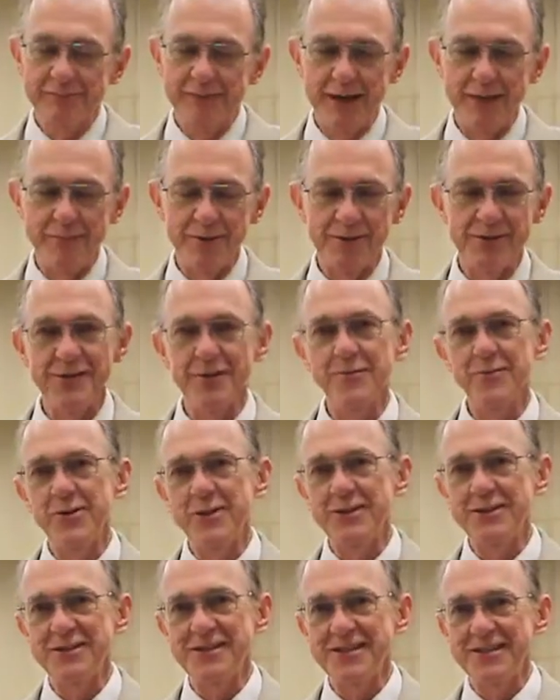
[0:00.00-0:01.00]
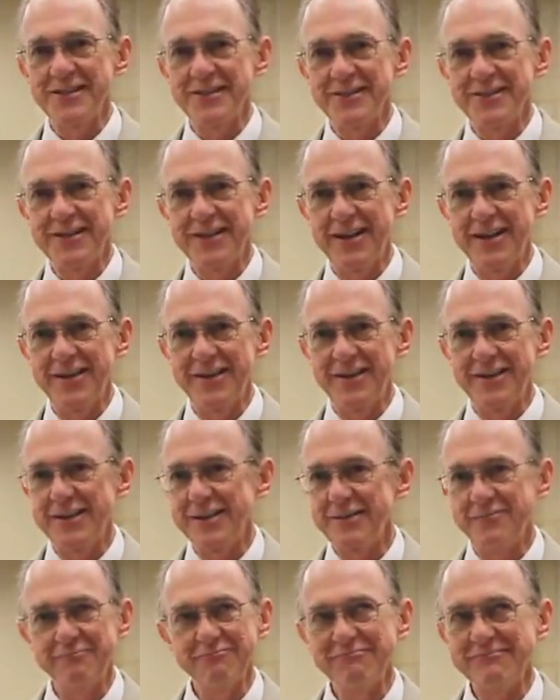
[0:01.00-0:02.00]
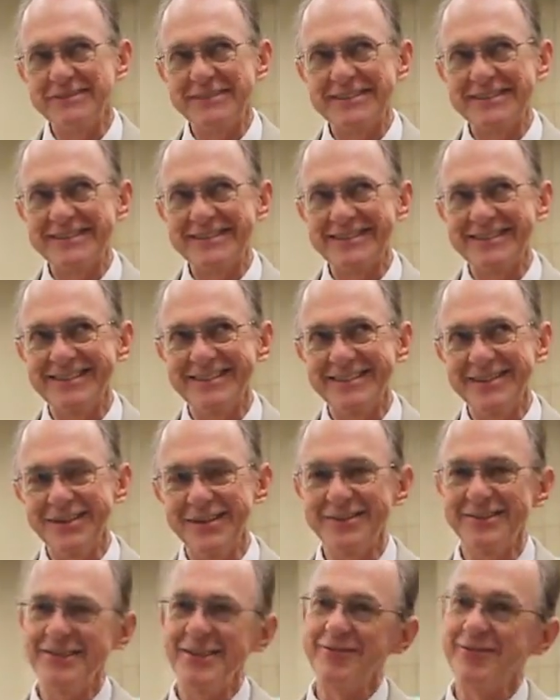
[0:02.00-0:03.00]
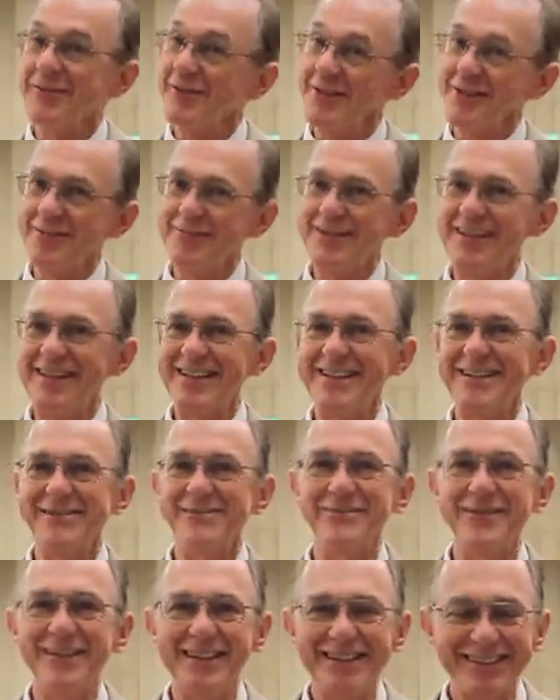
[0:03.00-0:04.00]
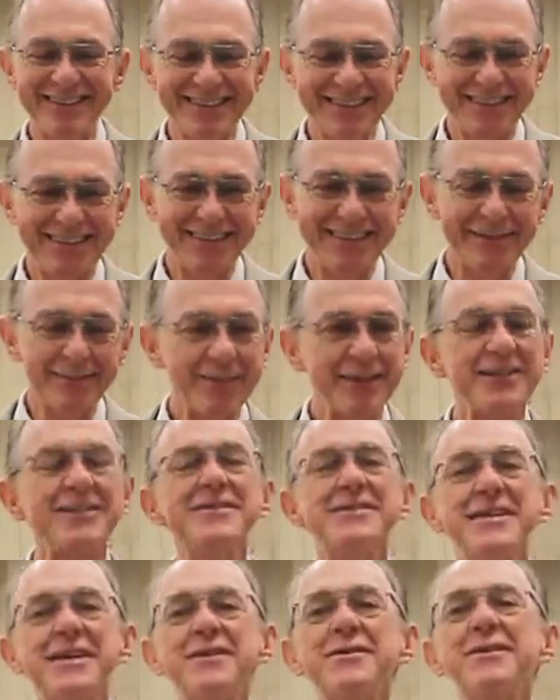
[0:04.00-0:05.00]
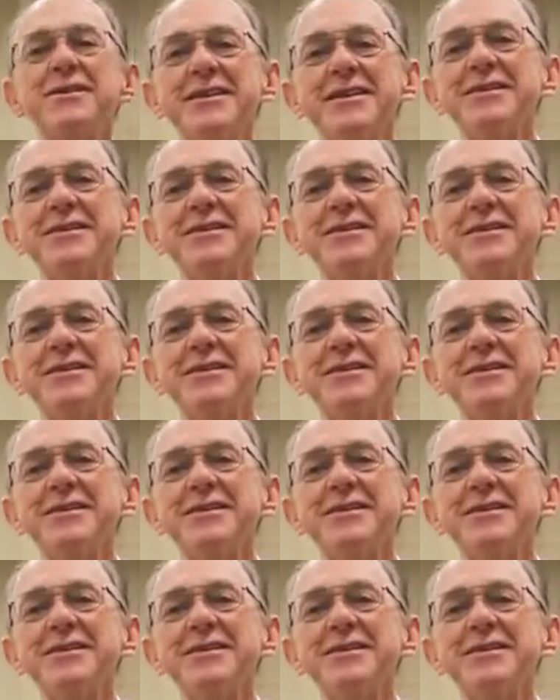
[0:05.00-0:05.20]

I'm a submarine sailor. I thought, no, never thought about it, but it sounded